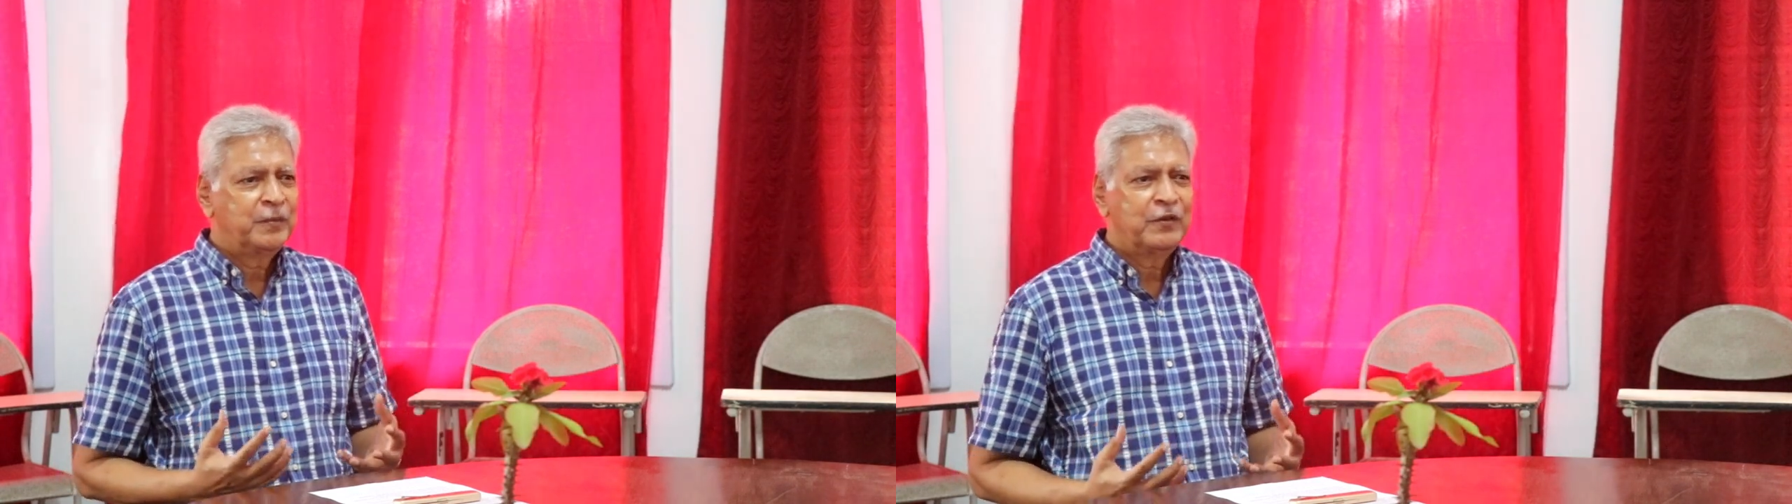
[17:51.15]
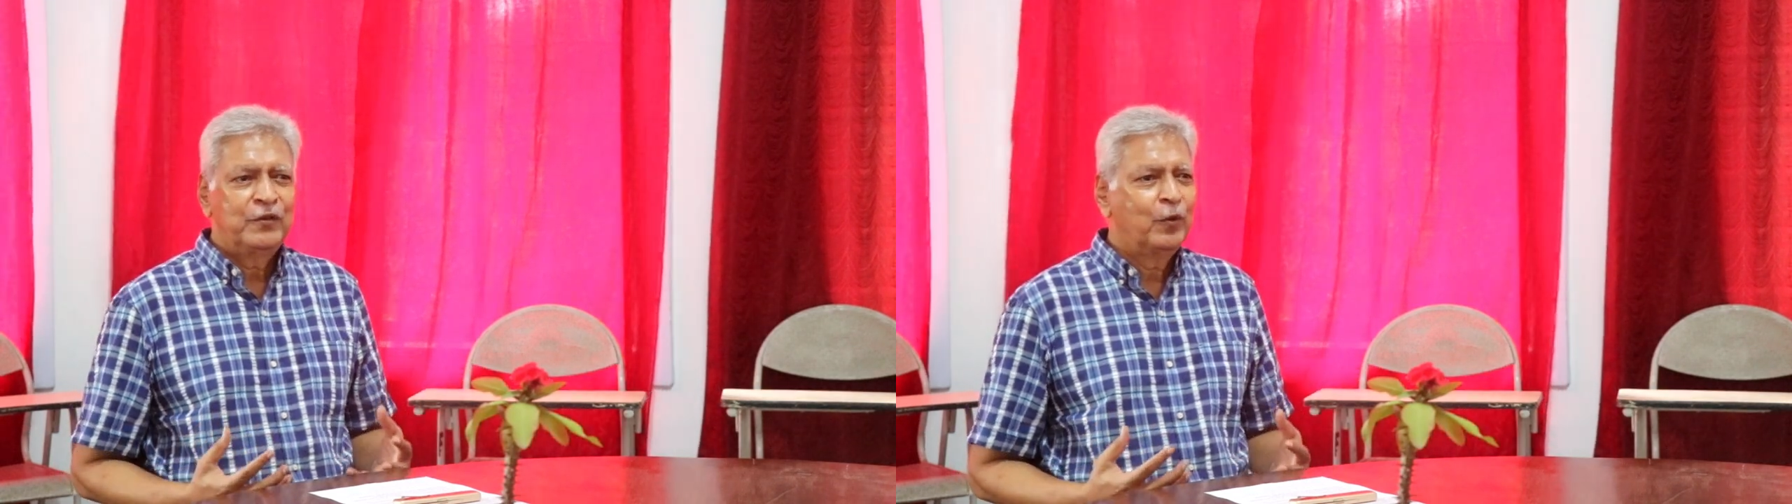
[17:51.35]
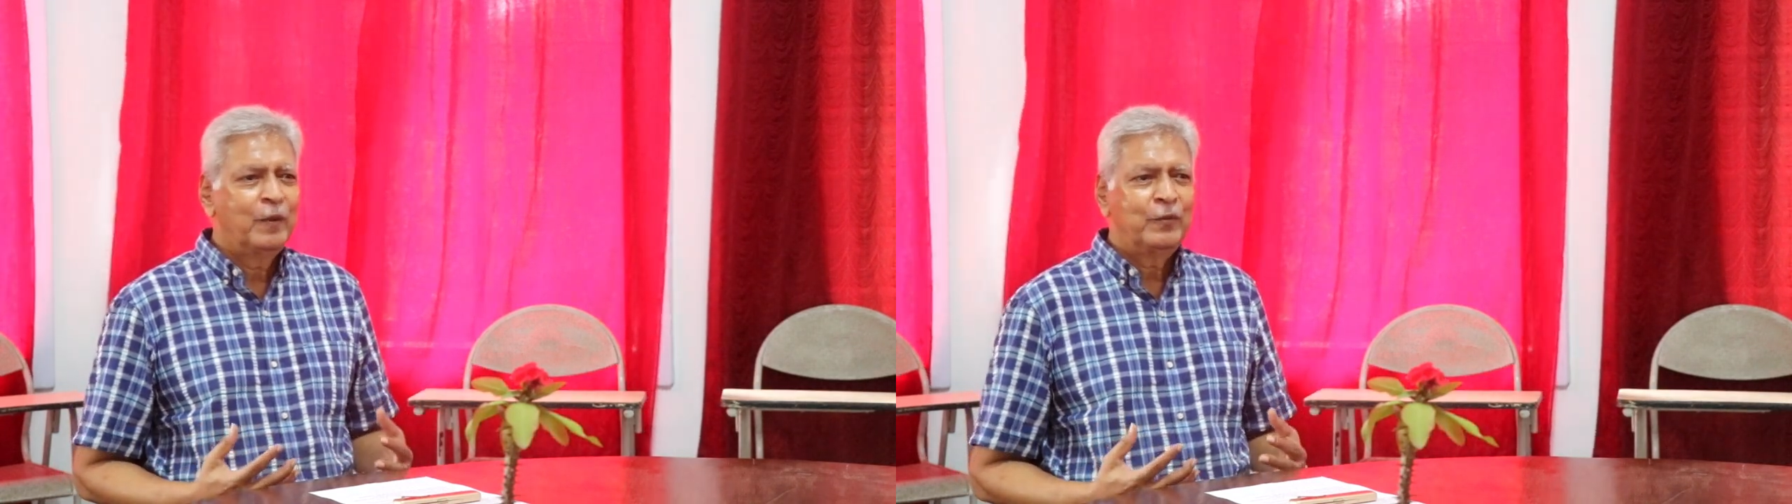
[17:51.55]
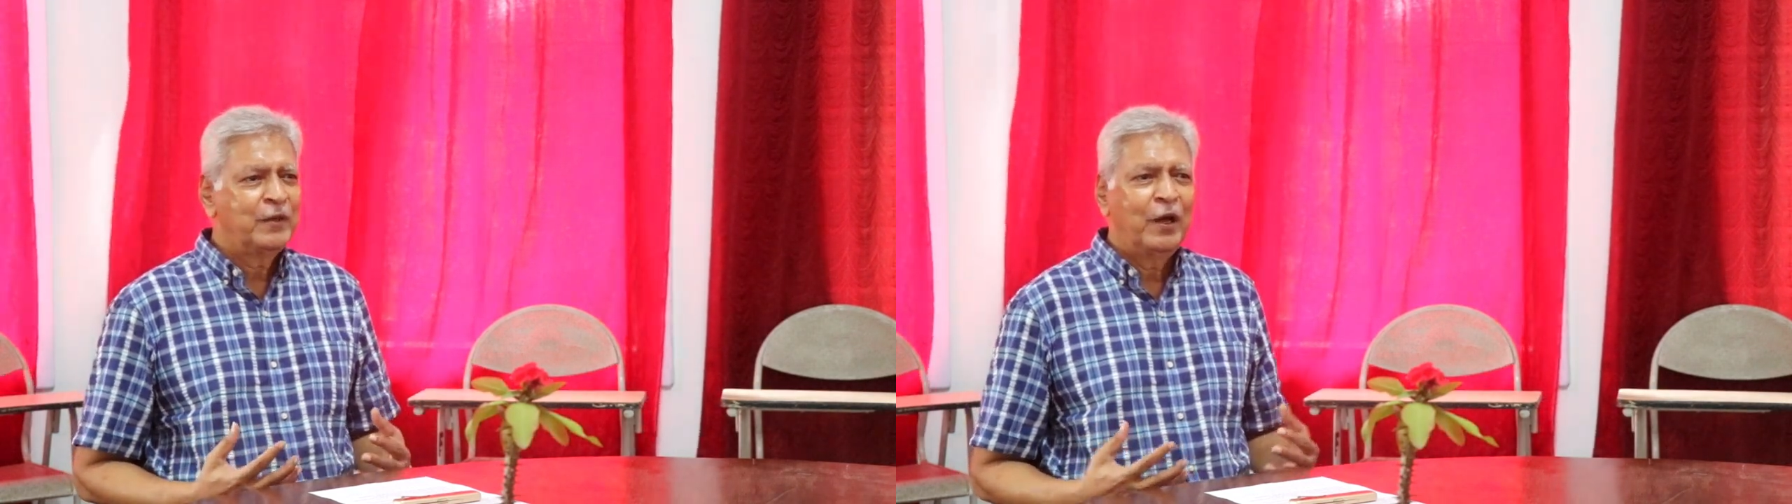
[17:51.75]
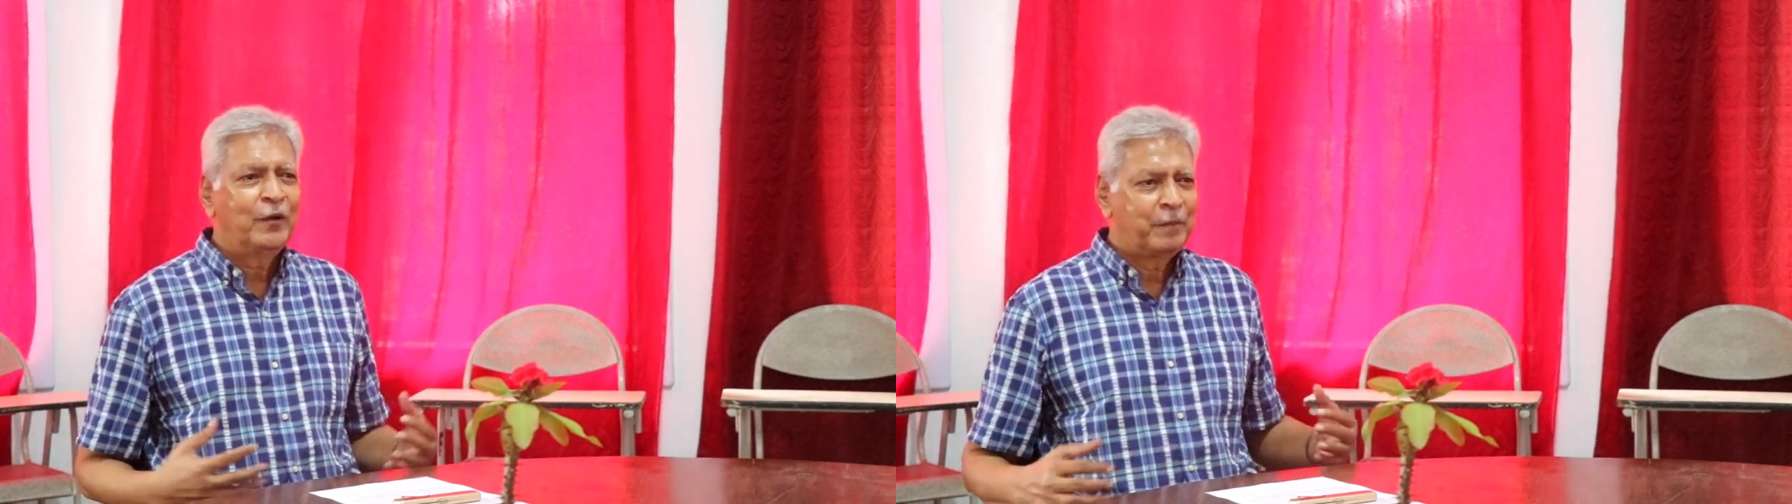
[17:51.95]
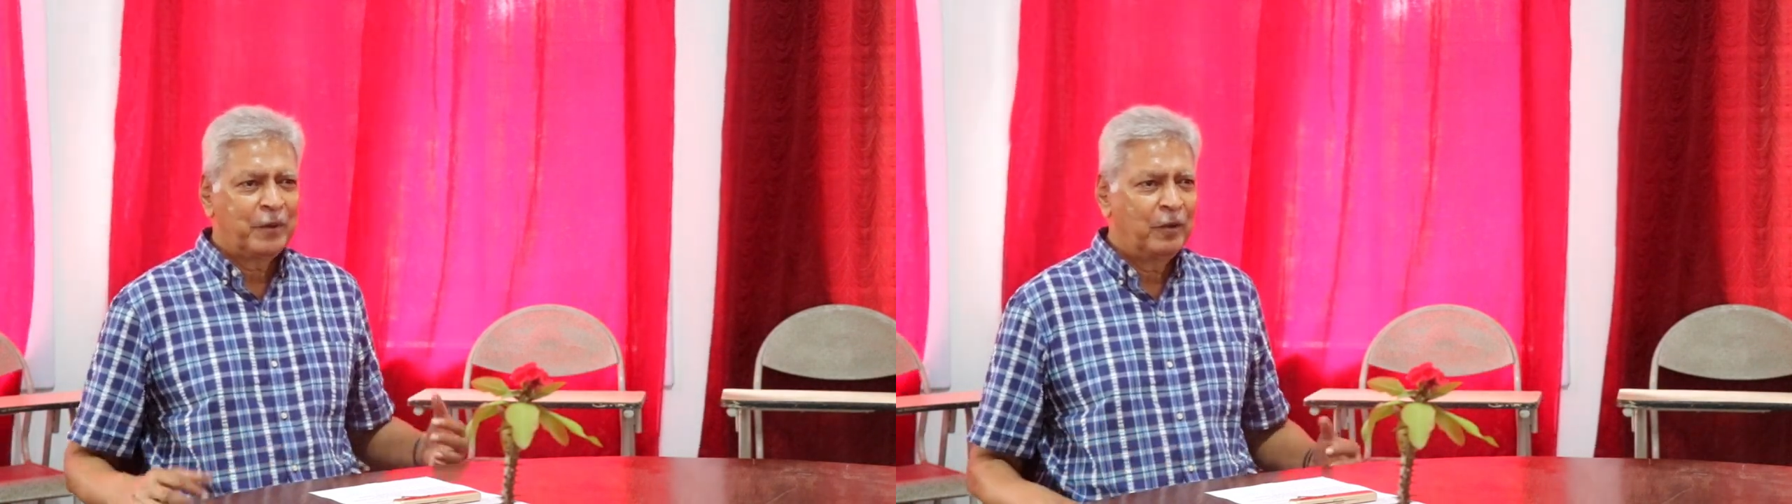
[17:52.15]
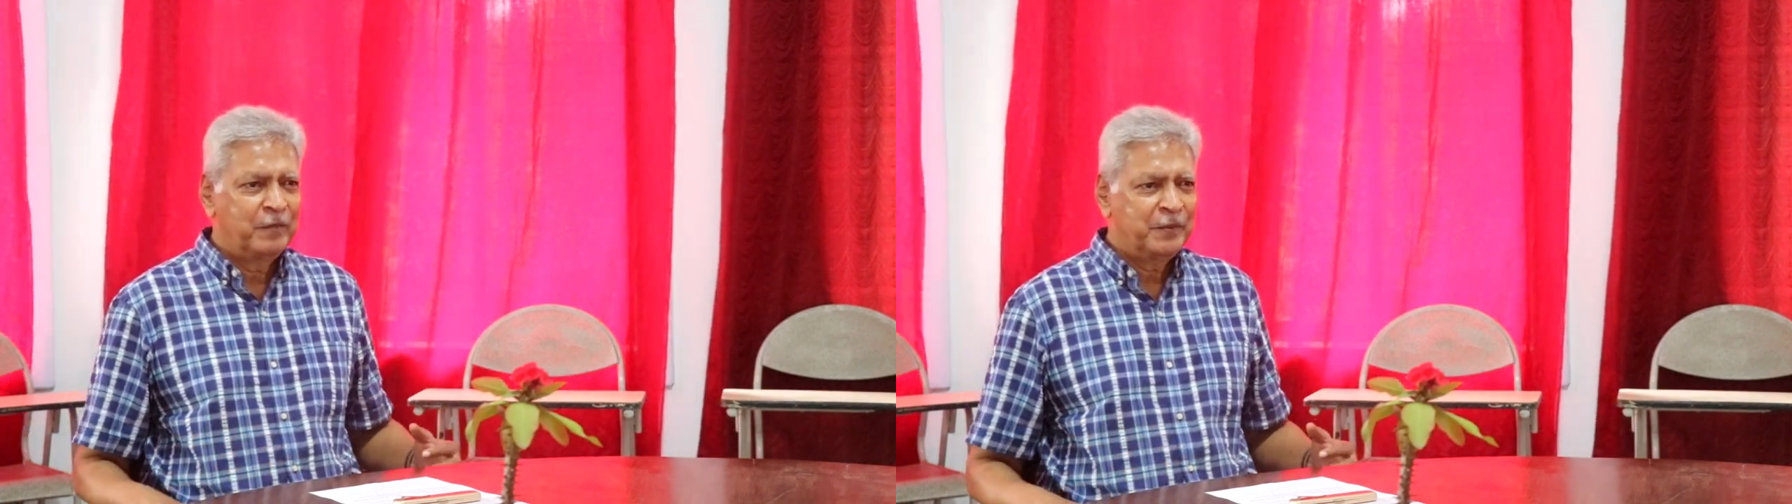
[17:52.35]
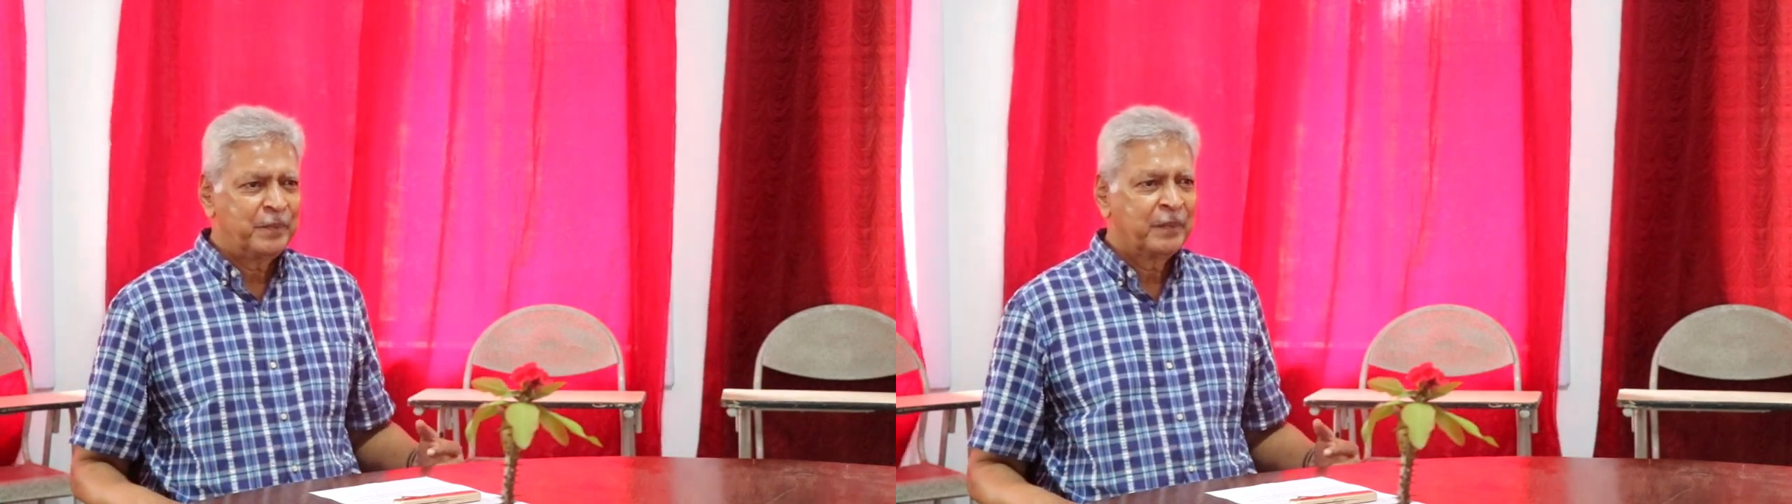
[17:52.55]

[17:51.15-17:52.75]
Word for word: There's no one without a problem.